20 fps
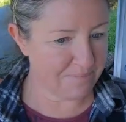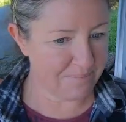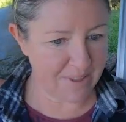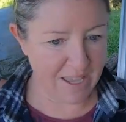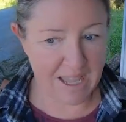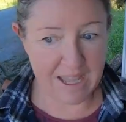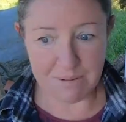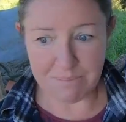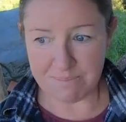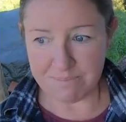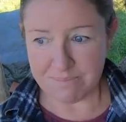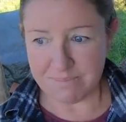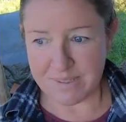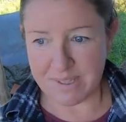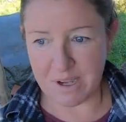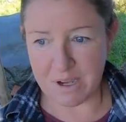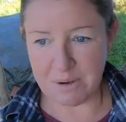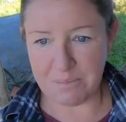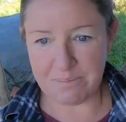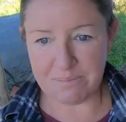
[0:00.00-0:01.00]
Yeah,
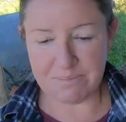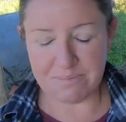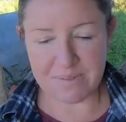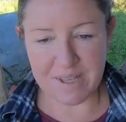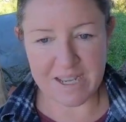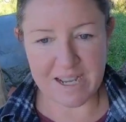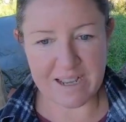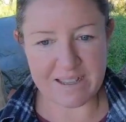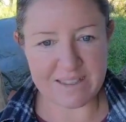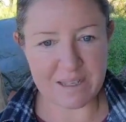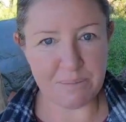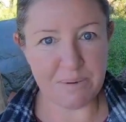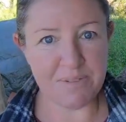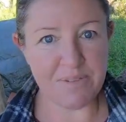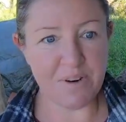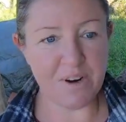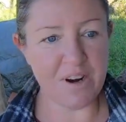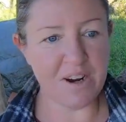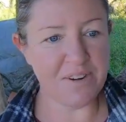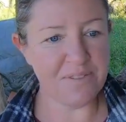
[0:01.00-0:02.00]
so like I said
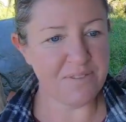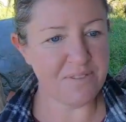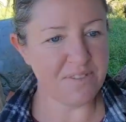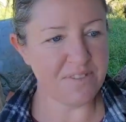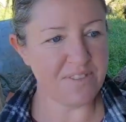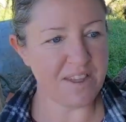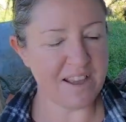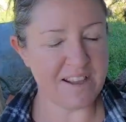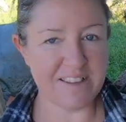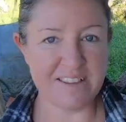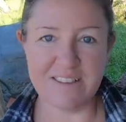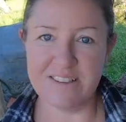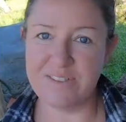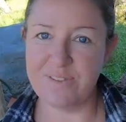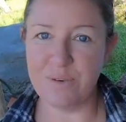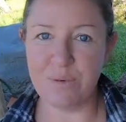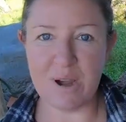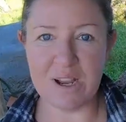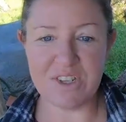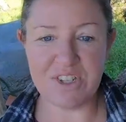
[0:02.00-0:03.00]
before, thanks
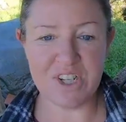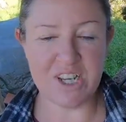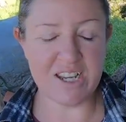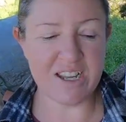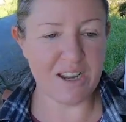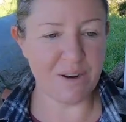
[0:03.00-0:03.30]
for watching.